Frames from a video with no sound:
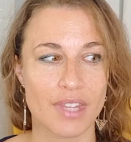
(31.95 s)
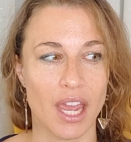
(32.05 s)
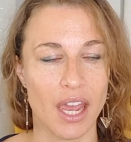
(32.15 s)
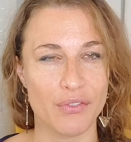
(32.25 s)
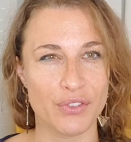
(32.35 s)

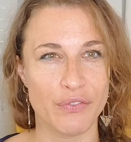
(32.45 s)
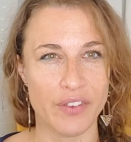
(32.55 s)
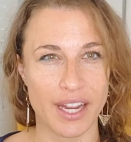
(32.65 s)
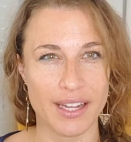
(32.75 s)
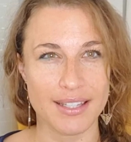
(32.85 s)
have to
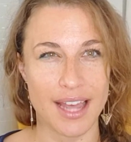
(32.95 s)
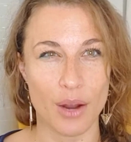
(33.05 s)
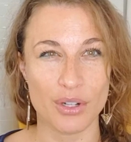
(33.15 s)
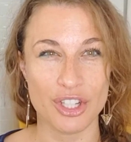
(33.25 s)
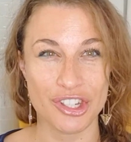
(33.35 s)
face
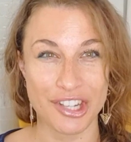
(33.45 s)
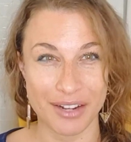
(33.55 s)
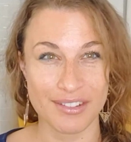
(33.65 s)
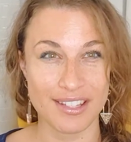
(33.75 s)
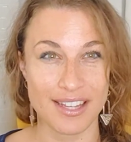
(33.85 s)
our
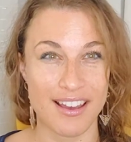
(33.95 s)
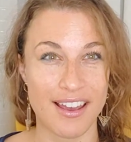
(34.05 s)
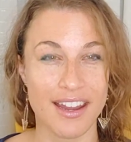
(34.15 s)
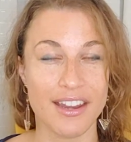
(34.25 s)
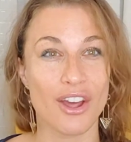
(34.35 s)
shadow
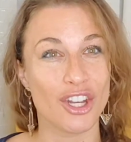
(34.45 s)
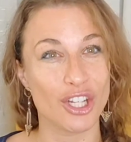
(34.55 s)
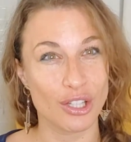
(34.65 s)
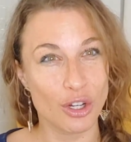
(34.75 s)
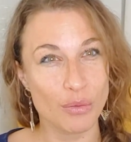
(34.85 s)
side on a
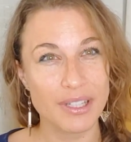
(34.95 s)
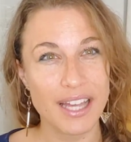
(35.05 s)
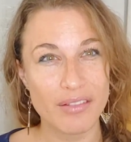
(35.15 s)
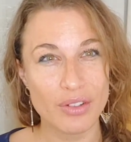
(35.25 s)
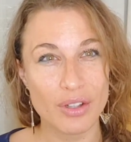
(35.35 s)
global
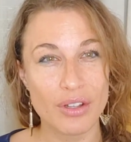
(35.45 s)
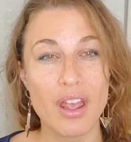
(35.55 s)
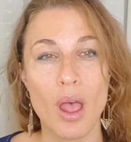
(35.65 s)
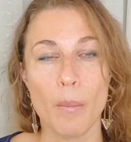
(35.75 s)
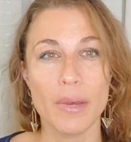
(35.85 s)
level,
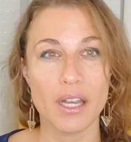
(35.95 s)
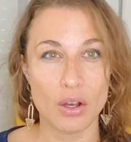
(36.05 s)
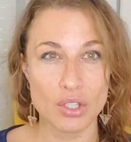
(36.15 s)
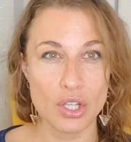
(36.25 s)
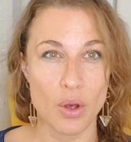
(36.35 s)
but
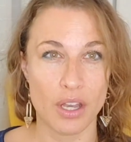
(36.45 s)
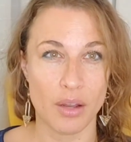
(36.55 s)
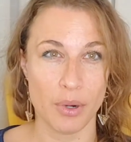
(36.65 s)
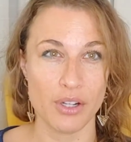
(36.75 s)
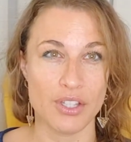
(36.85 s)
also on a
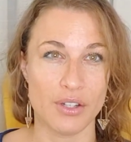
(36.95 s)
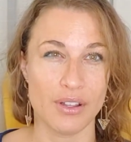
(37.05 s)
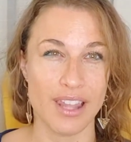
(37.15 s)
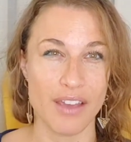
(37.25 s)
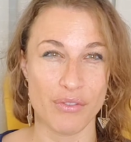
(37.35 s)

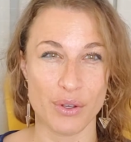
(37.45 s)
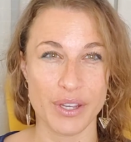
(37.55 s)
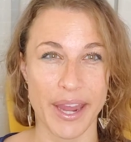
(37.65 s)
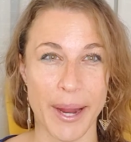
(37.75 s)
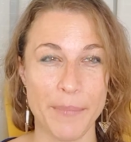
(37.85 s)
personal level,
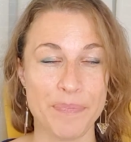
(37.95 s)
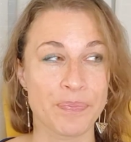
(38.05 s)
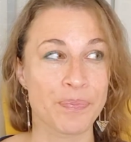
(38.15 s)
okay?